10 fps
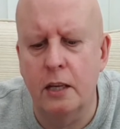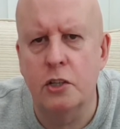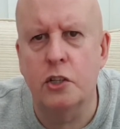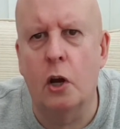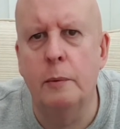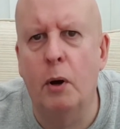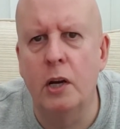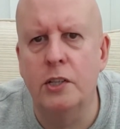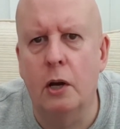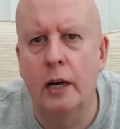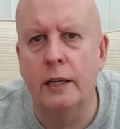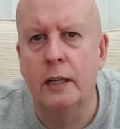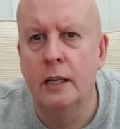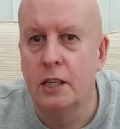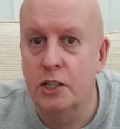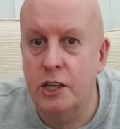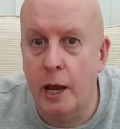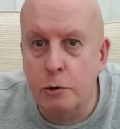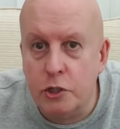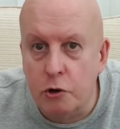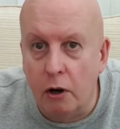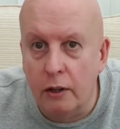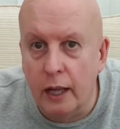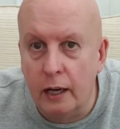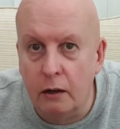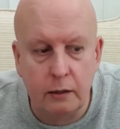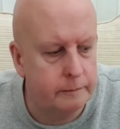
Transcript: side by side, see how strong they are.